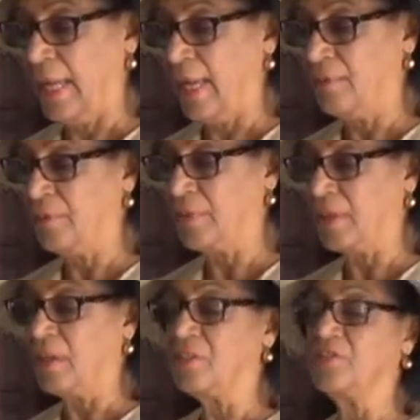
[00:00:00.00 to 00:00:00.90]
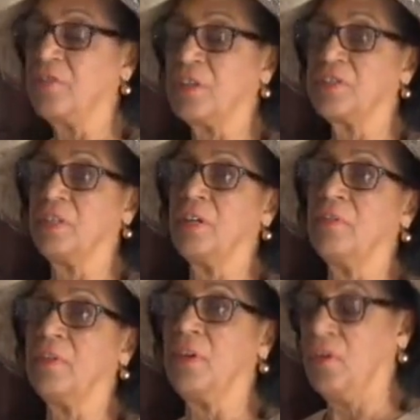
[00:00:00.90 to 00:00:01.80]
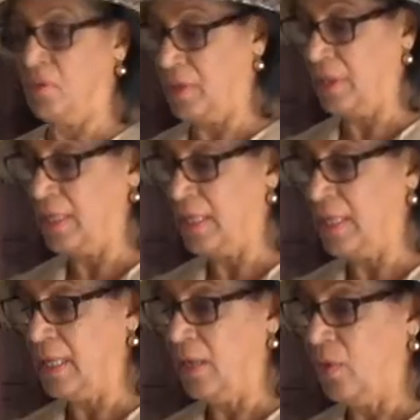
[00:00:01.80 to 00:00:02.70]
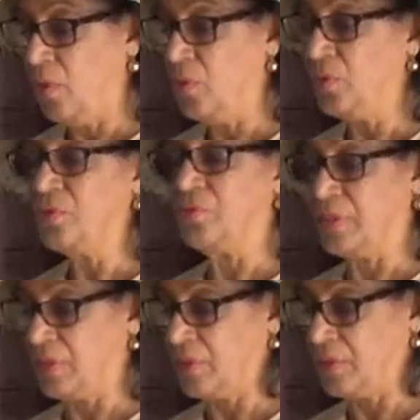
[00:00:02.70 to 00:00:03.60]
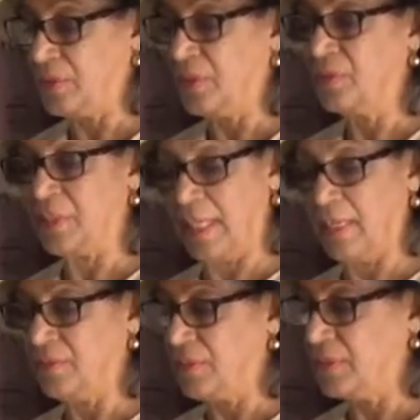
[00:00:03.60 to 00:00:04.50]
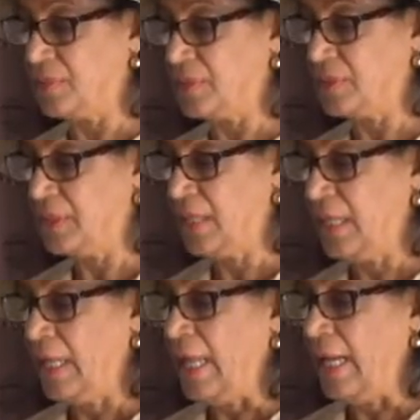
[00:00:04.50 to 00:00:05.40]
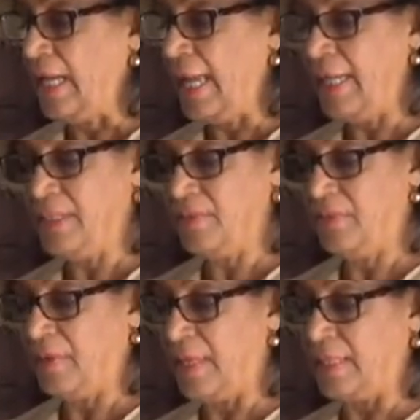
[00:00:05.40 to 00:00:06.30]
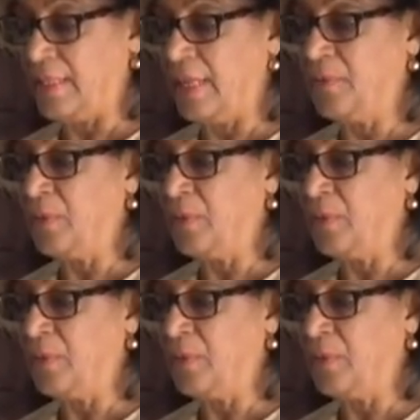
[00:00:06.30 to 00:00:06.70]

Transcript: and for the construction of a locally owned resort, hotel resort. Lines of credit have